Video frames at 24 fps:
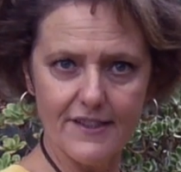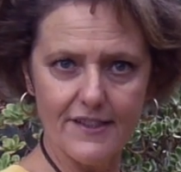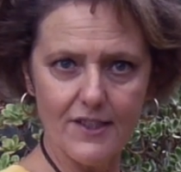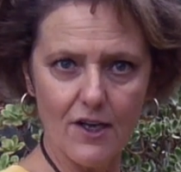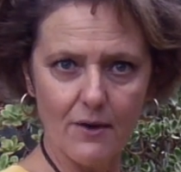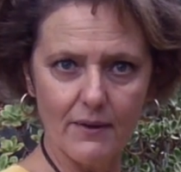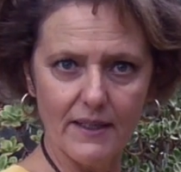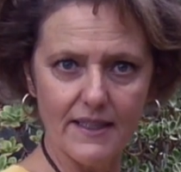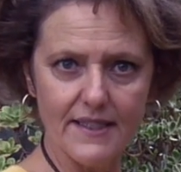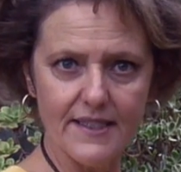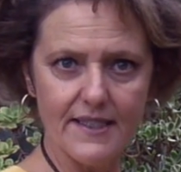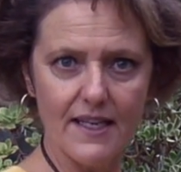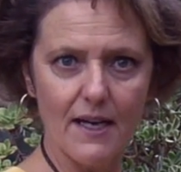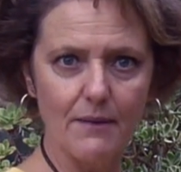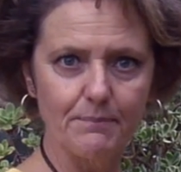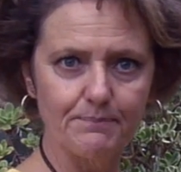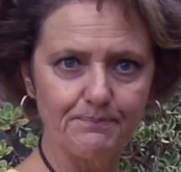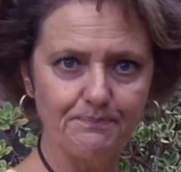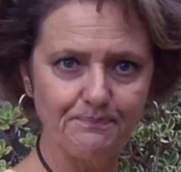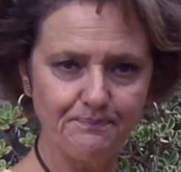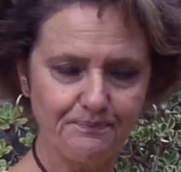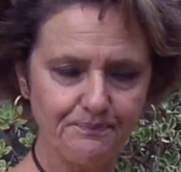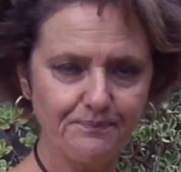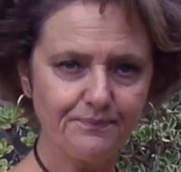So it's, um,
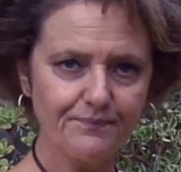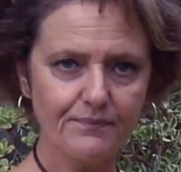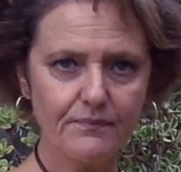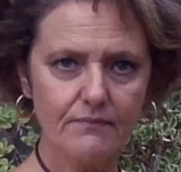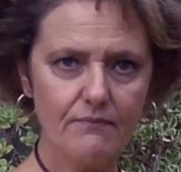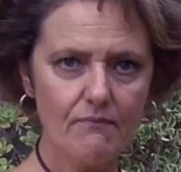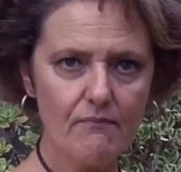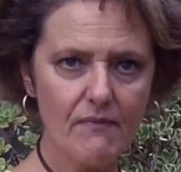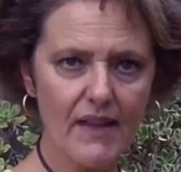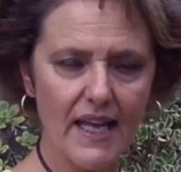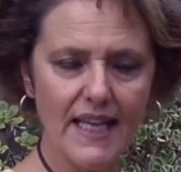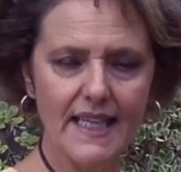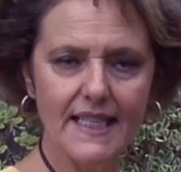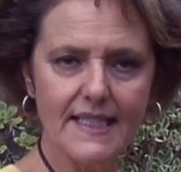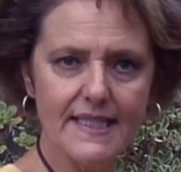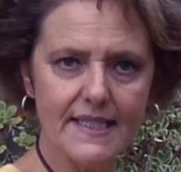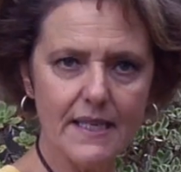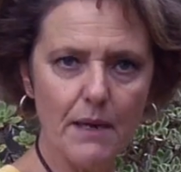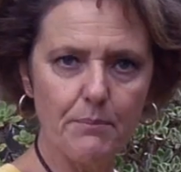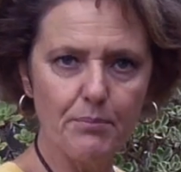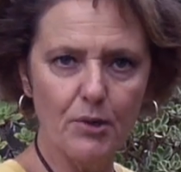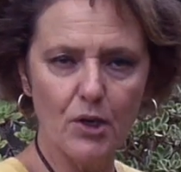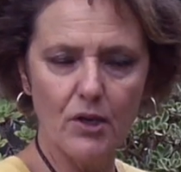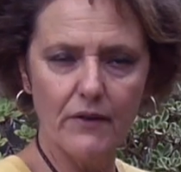it's
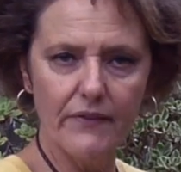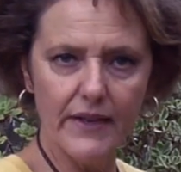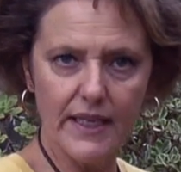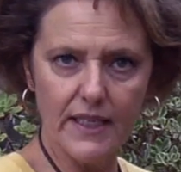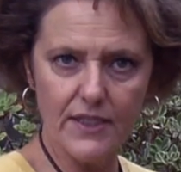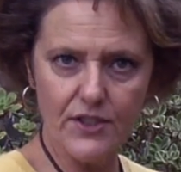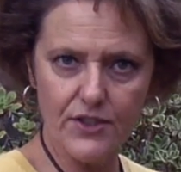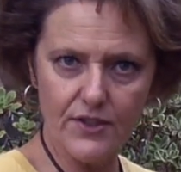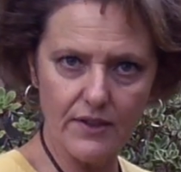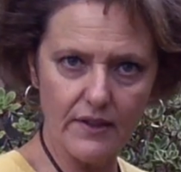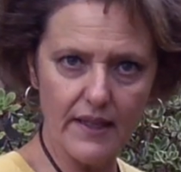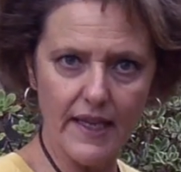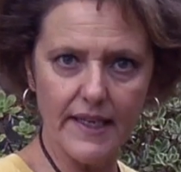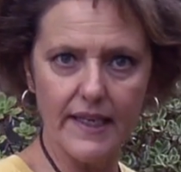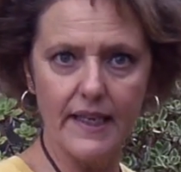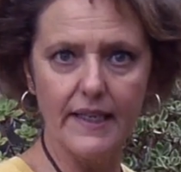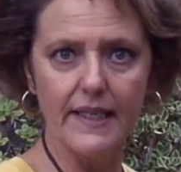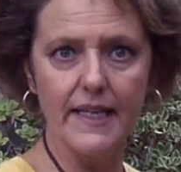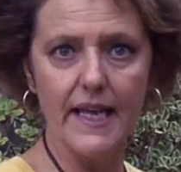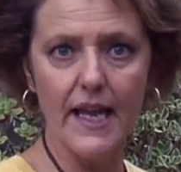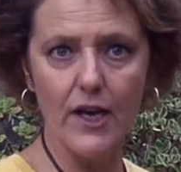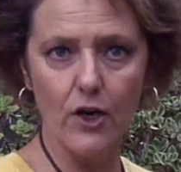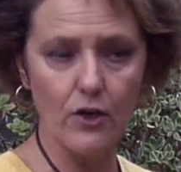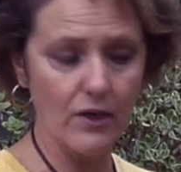impervious to like
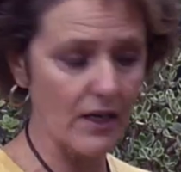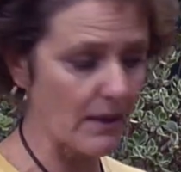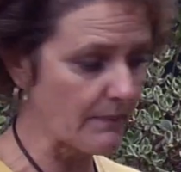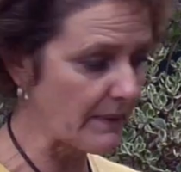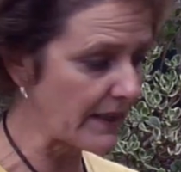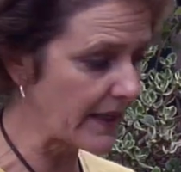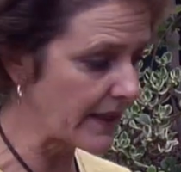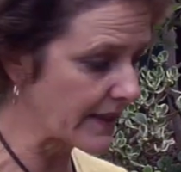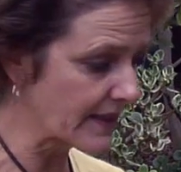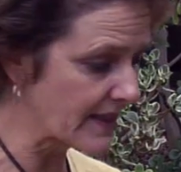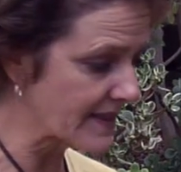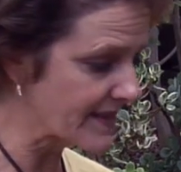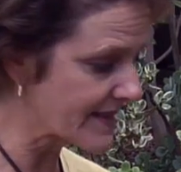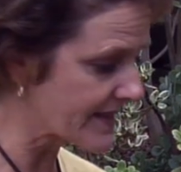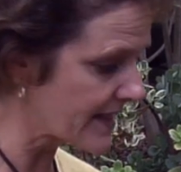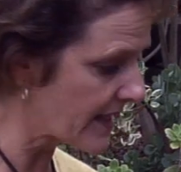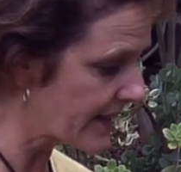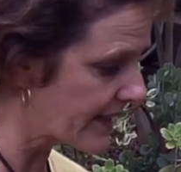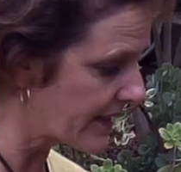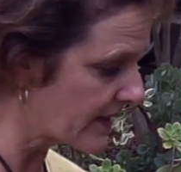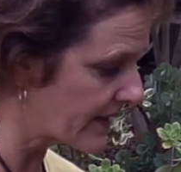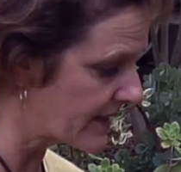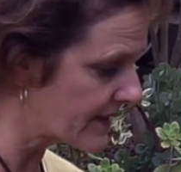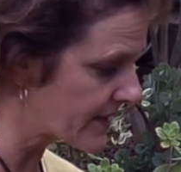any air coming in because
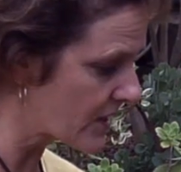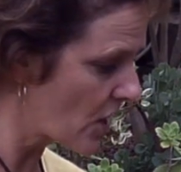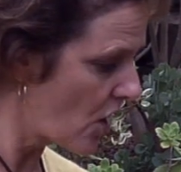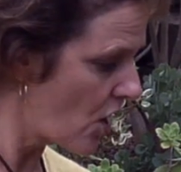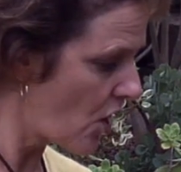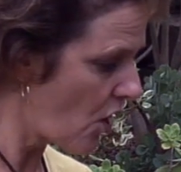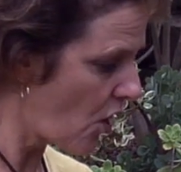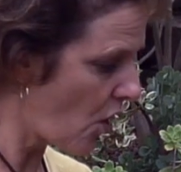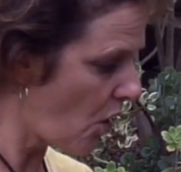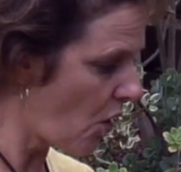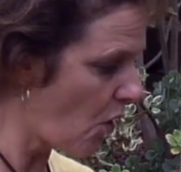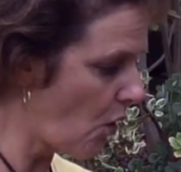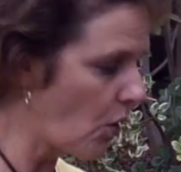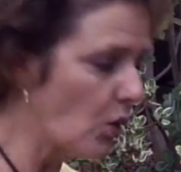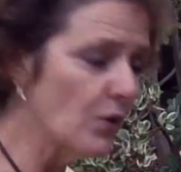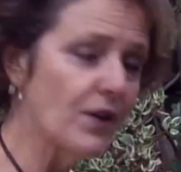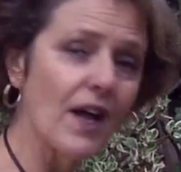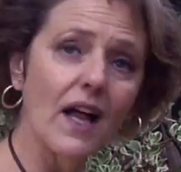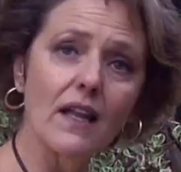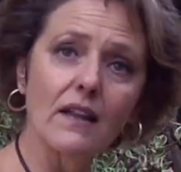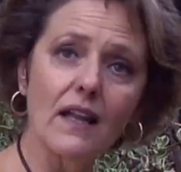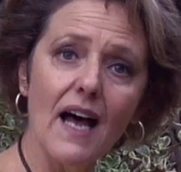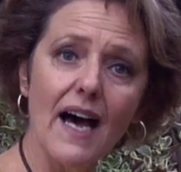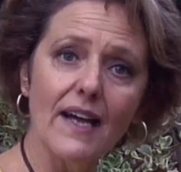succulents hold
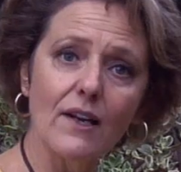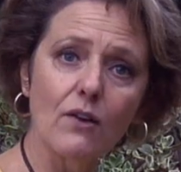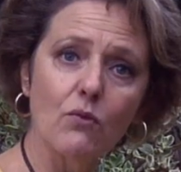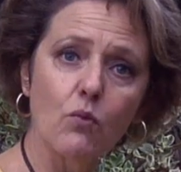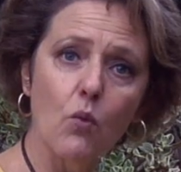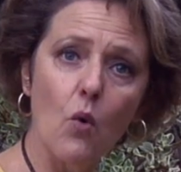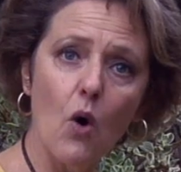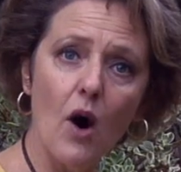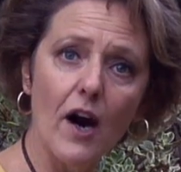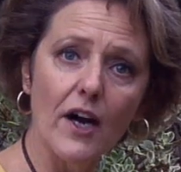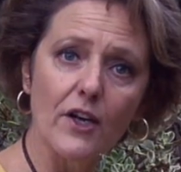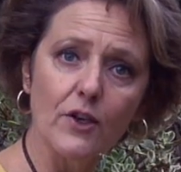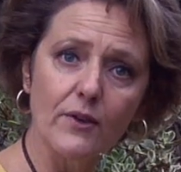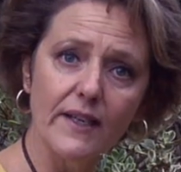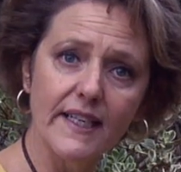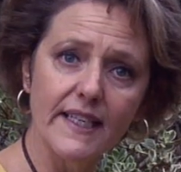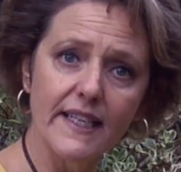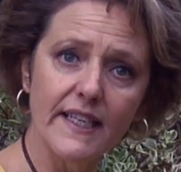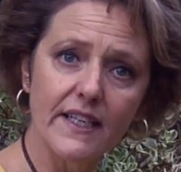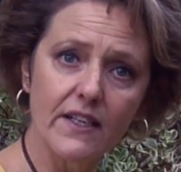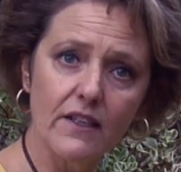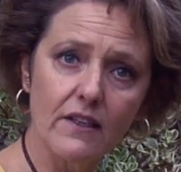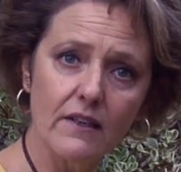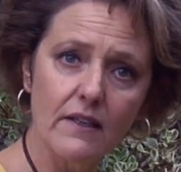a lot of water in
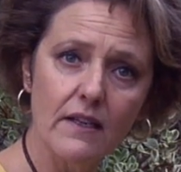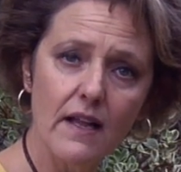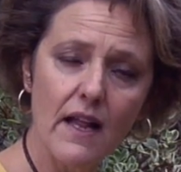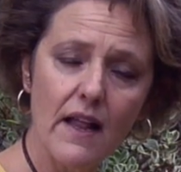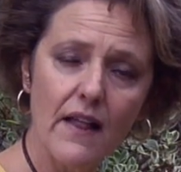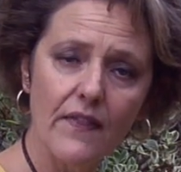here.